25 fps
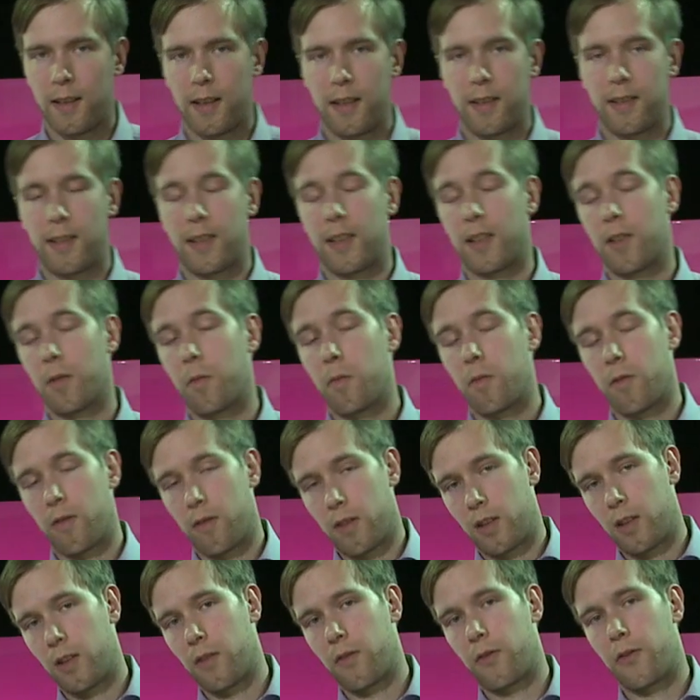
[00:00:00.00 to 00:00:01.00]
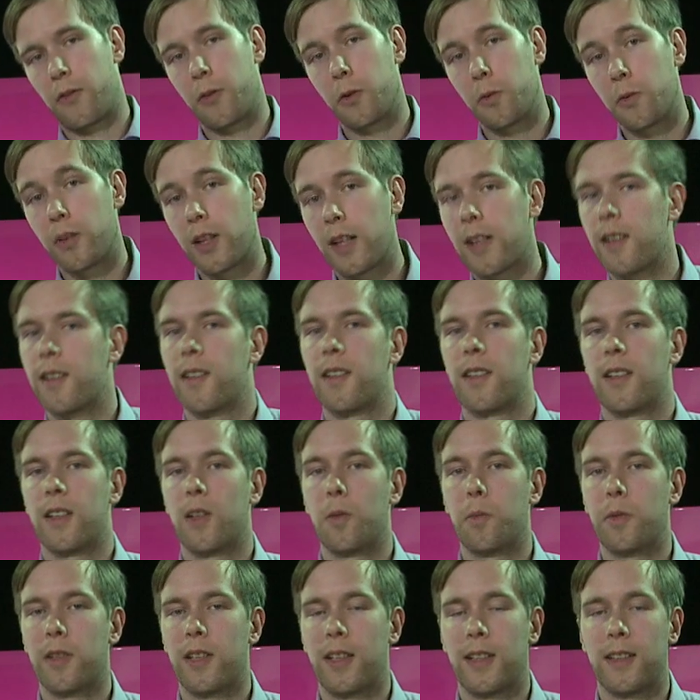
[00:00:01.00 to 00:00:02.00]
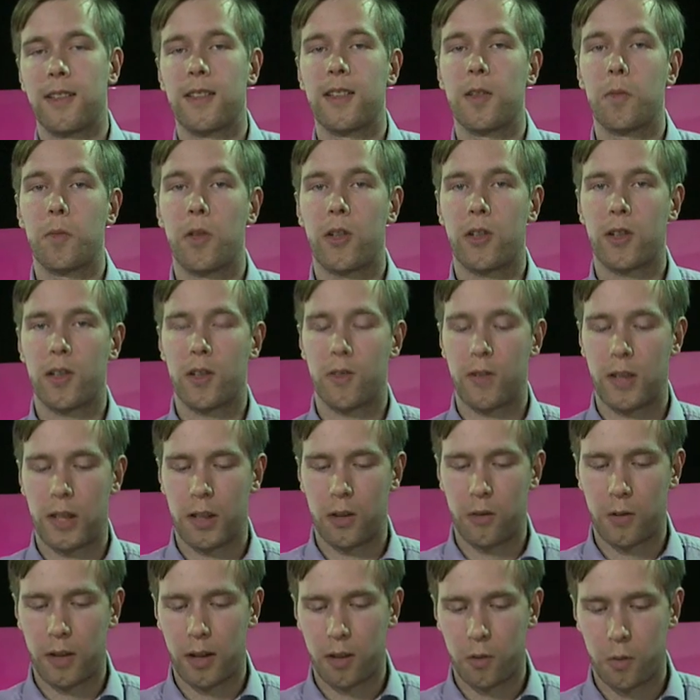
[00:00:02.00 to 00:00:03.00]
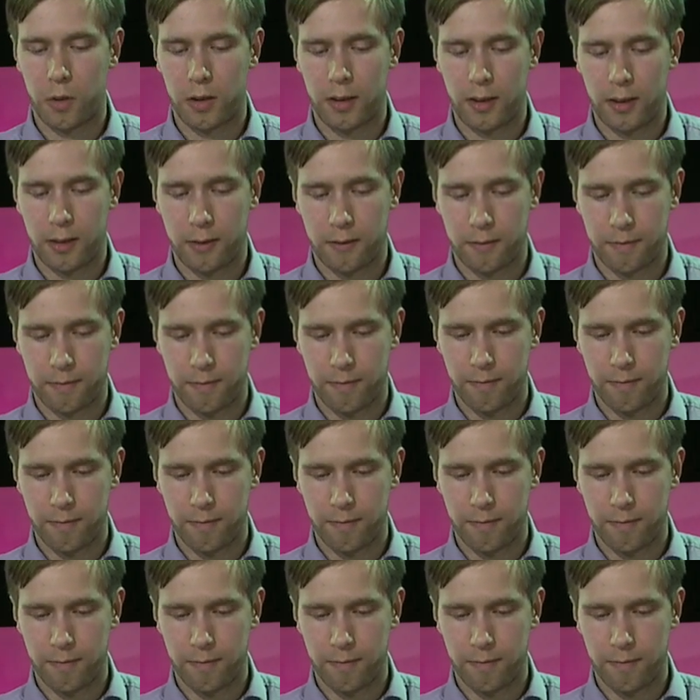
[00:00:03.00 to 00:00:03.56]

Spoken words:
And then through that obtain the market value of equity.